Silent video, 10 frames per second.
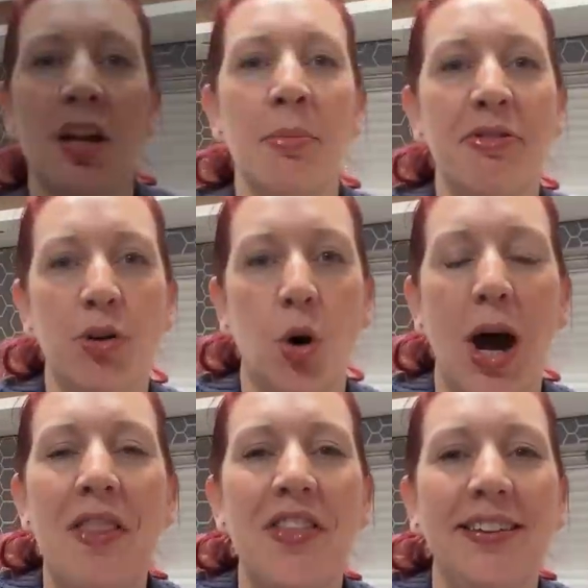Number four,
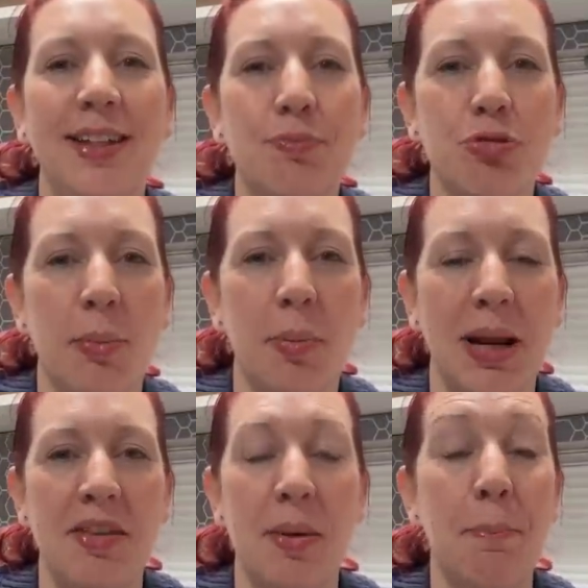and this is
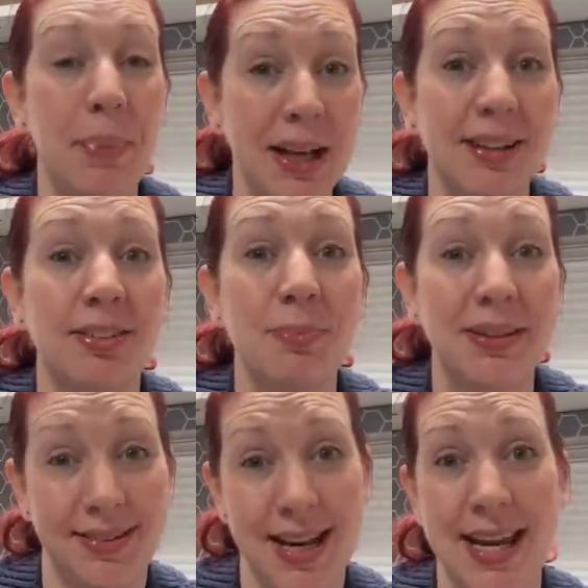probably the biggest
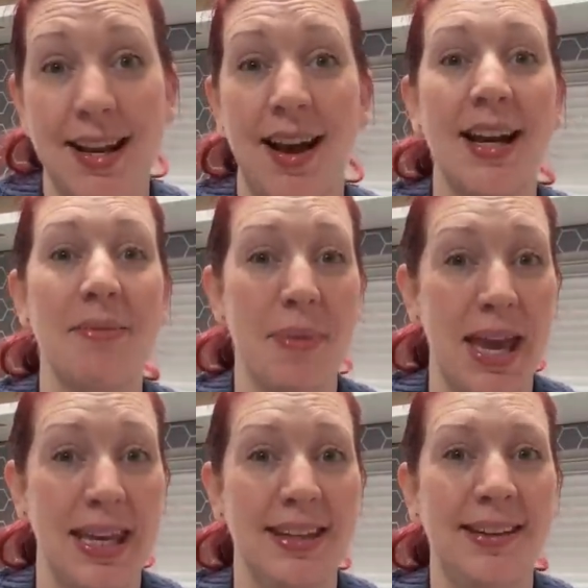mistake I
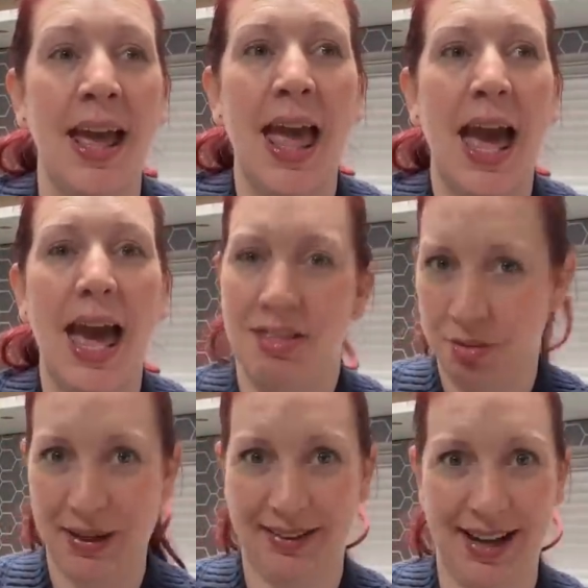made and the
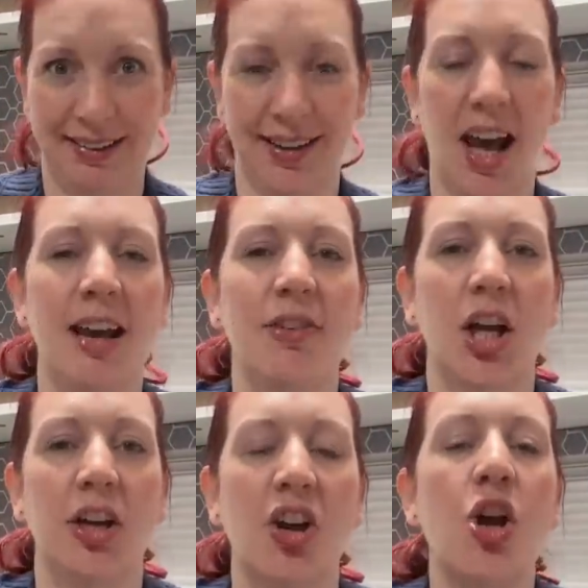biggest lesson I've
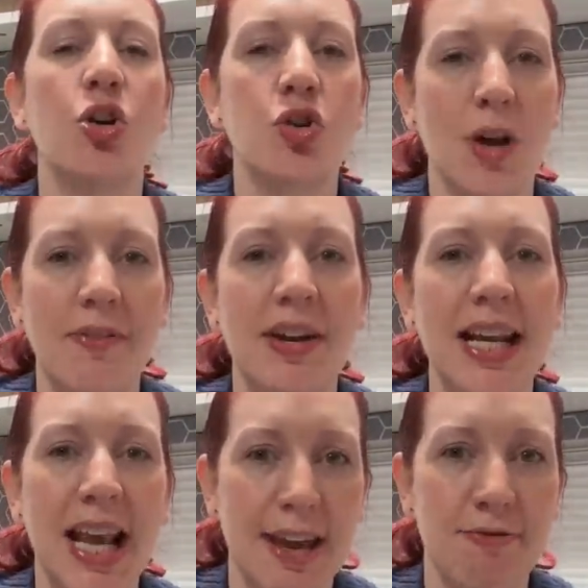learned.
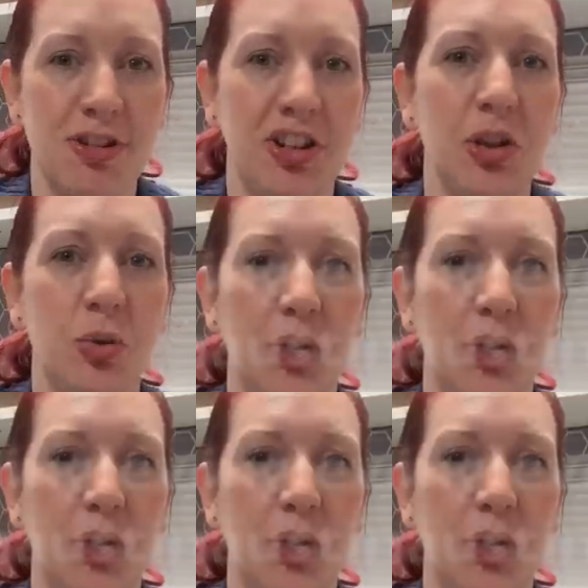Traveling every single